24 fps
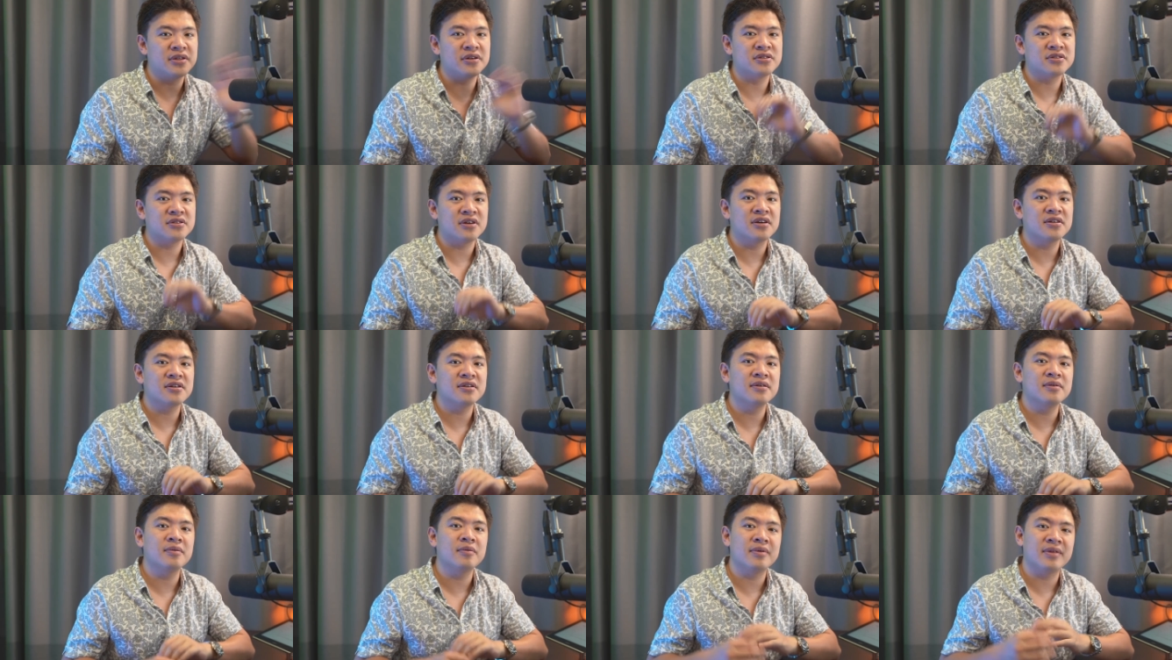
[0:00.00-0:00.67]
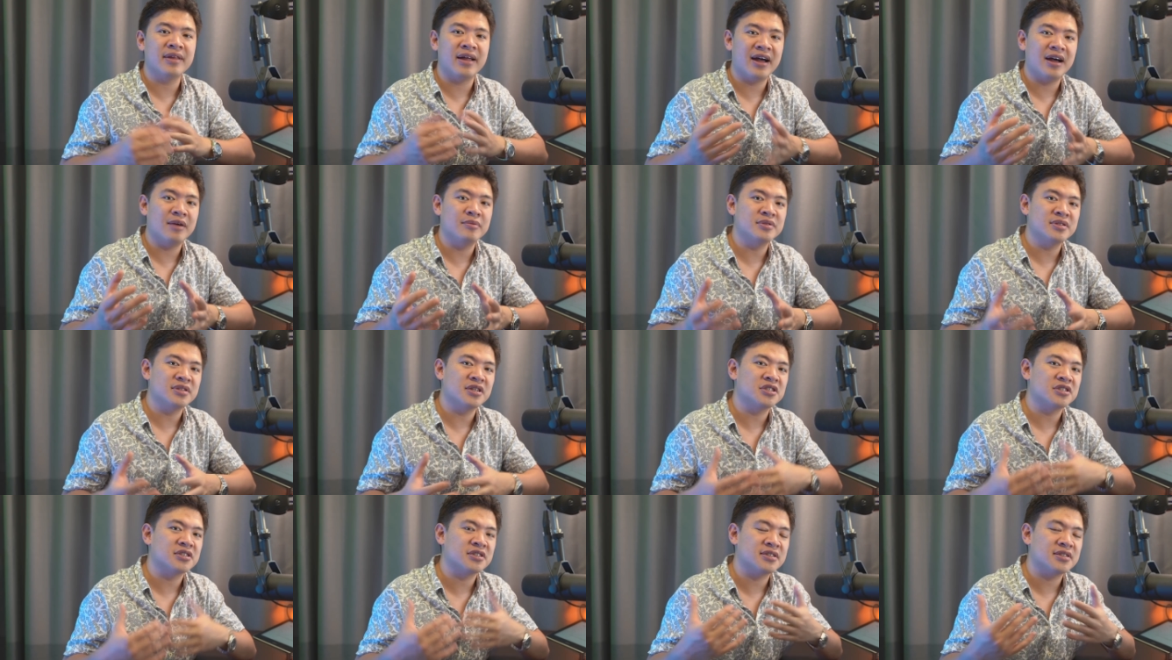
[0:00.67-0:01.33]
but there's other
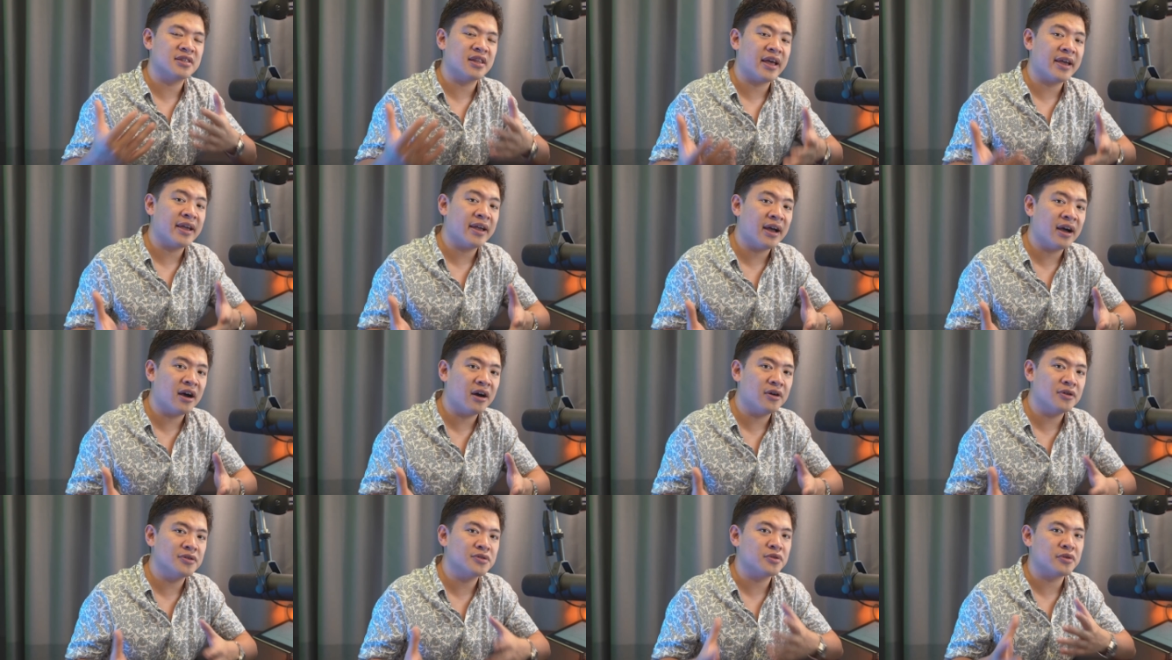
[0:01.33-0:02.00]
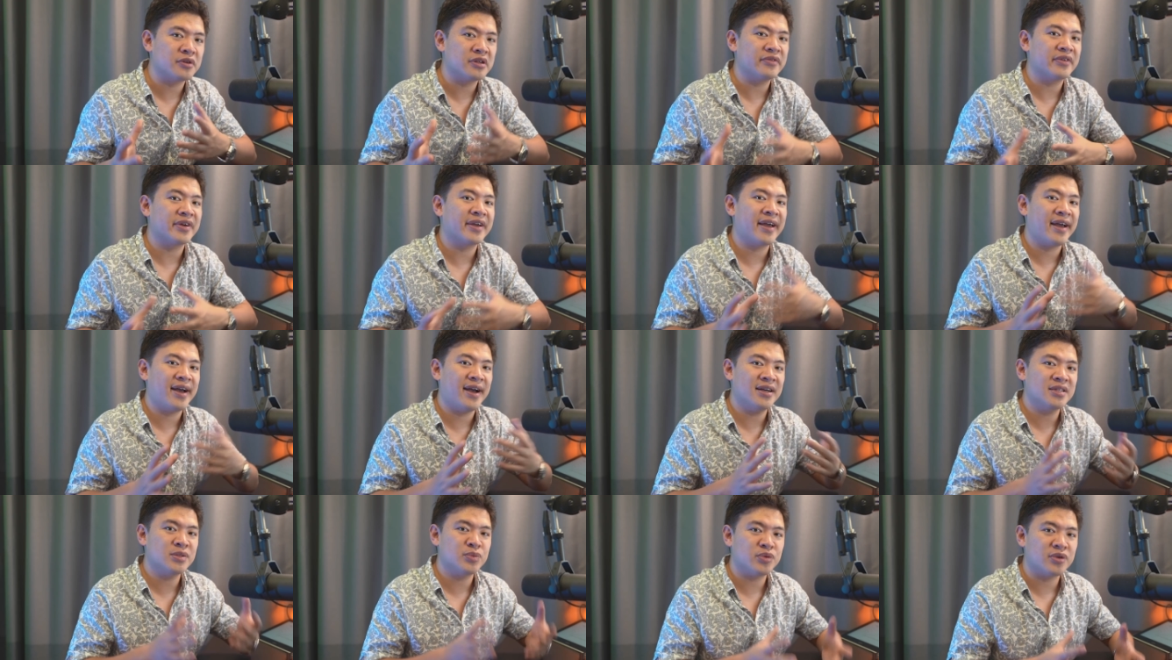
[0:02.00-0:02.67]
labs such as Lighthouse or
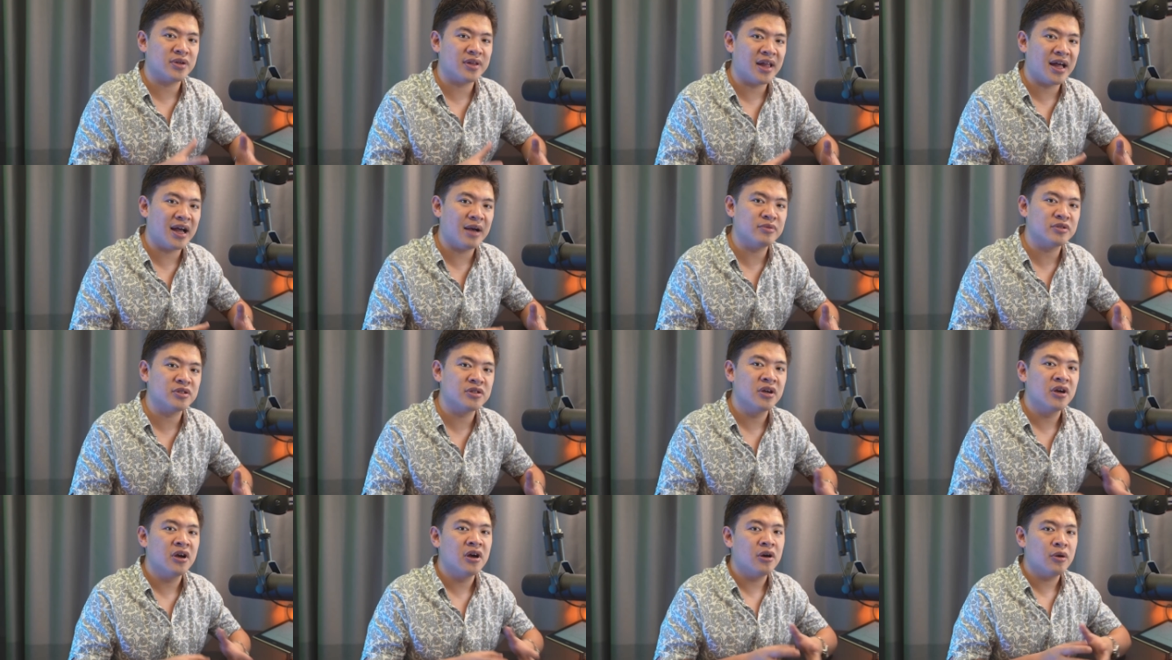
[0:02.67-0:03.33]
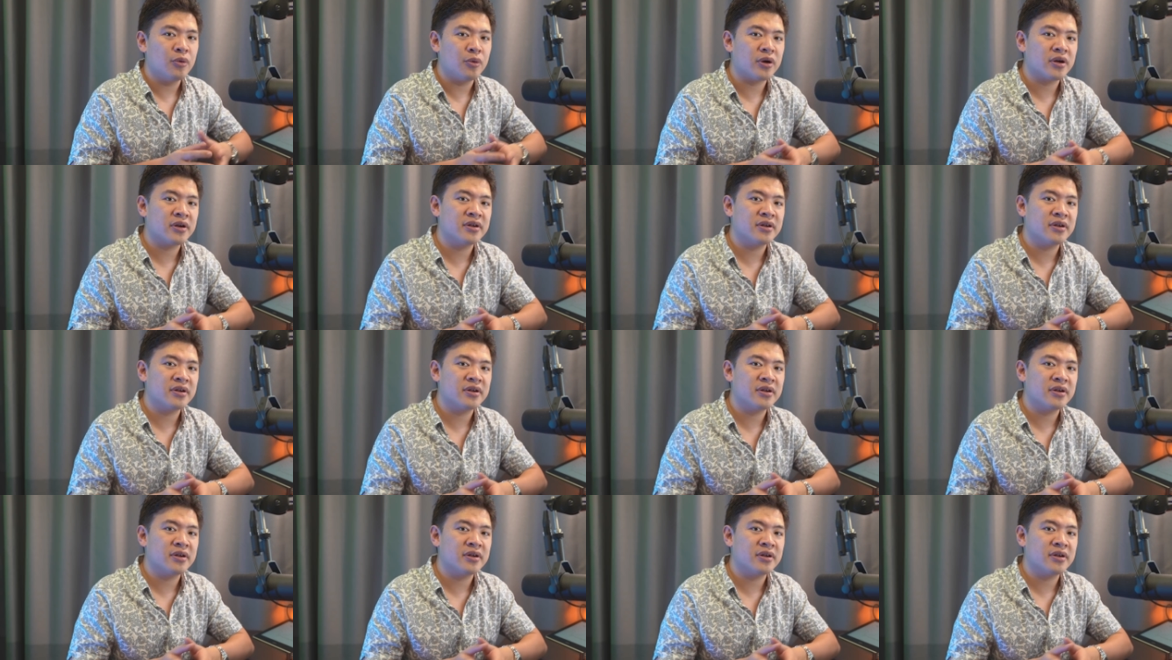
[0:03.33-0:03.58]
even Casper Labs